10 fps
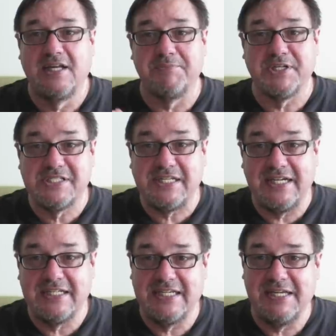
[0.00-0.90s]
I'm
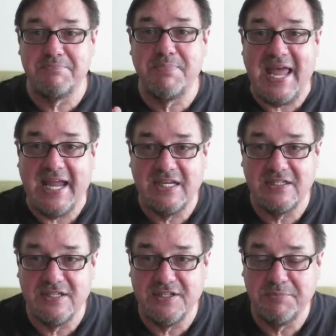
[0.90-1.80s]
excited to get back
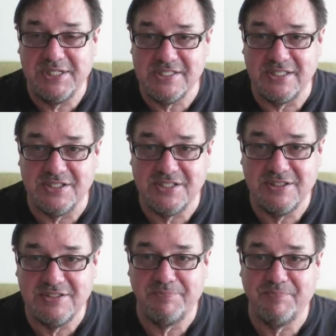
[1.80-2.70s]
into the business.